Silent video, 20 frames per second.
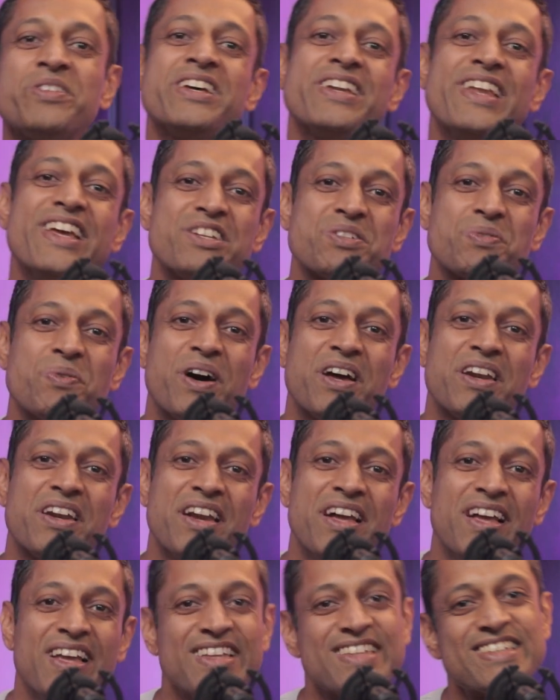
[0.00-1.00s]
the next one.
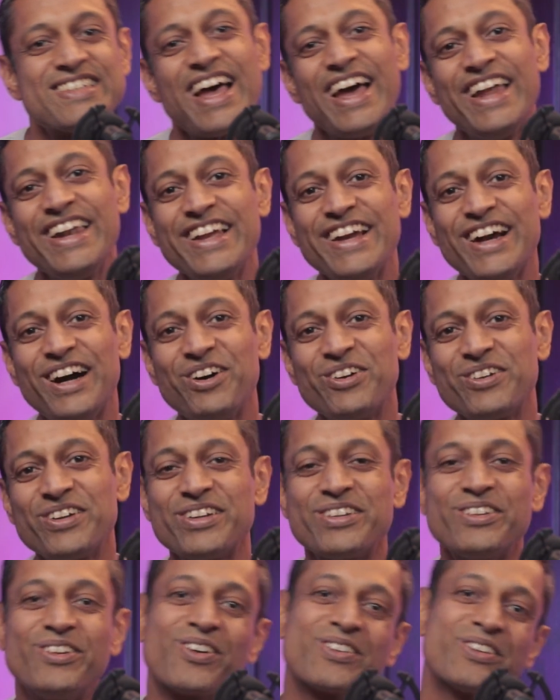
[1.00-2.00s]
Signing
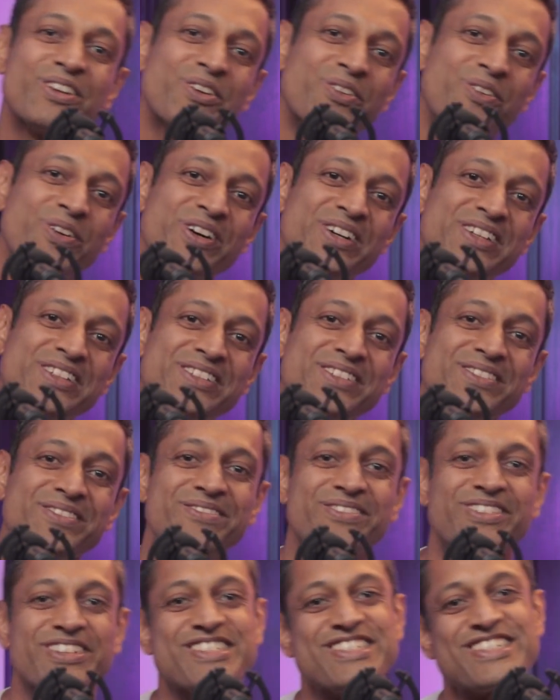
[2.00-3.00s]
out, Dr. Rohan
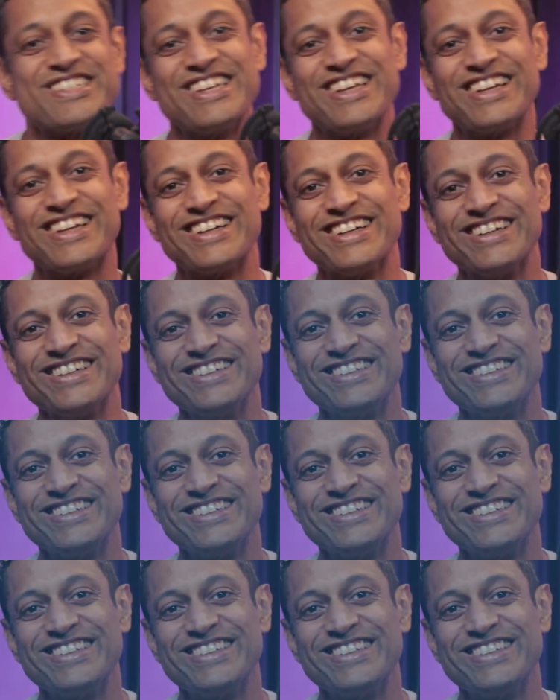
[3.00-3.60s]
Fonseca.